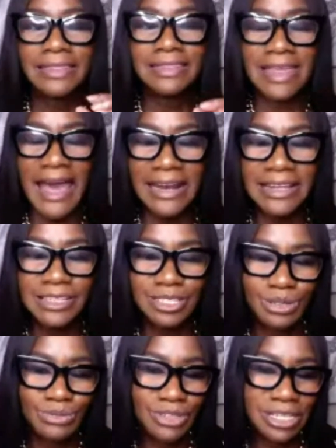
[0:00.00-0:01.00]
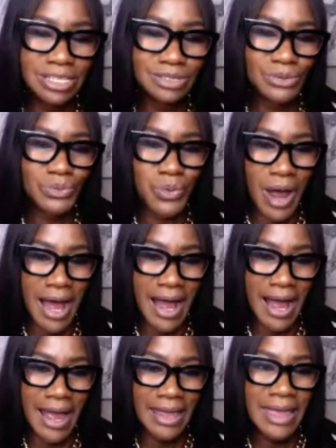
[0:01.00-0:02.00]
that is the reason
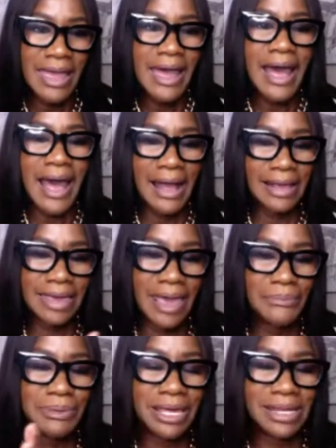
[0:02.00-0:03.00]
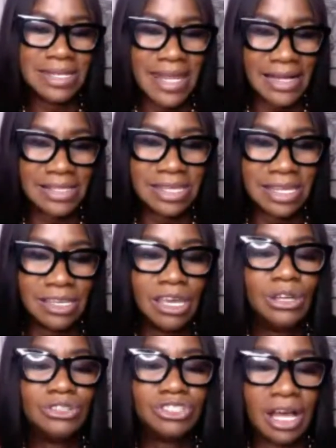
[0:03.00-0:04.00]
why I kept connecting
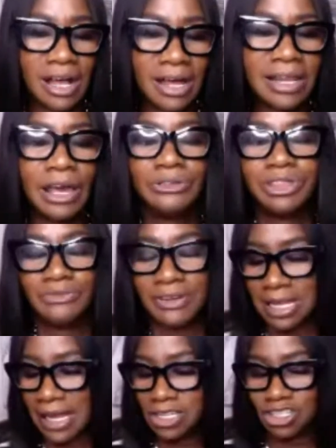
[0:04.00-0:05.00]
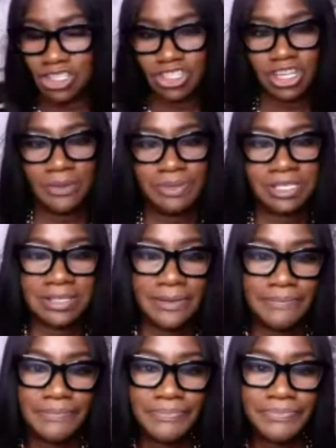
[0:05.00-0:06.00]
to unhealthy relationships.
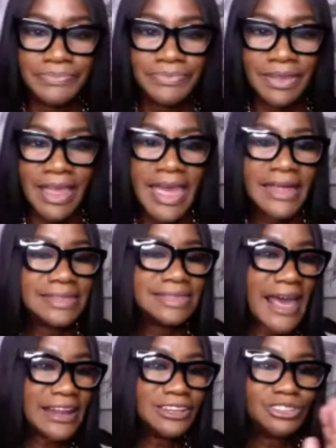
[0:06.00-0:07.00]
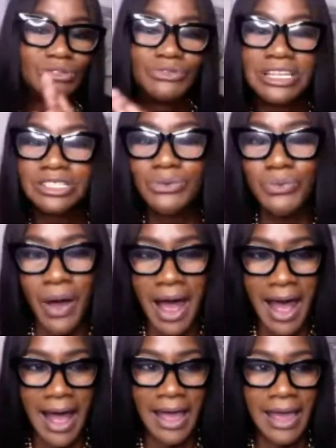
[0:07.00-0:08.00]
That is the reason
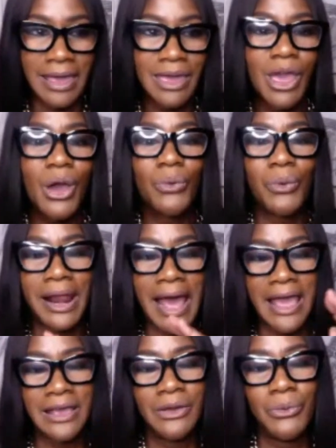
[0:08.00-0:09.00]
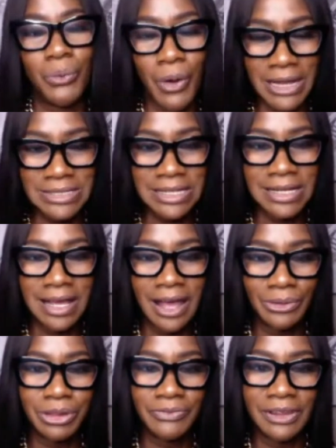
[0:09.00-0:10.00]
why when I was in a
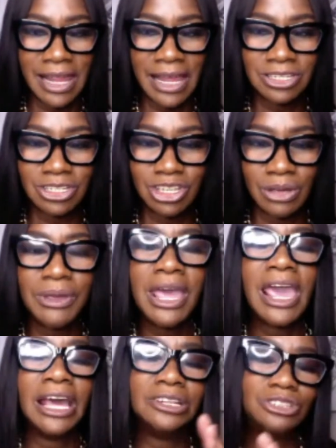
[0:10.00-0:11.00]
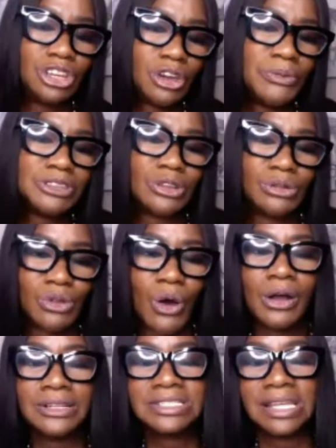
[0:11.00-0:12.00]
healthy relationship, it took me so
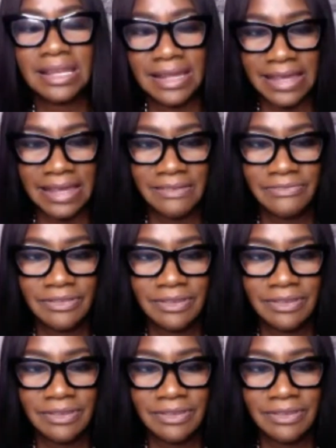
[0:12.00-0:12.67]
long to leave.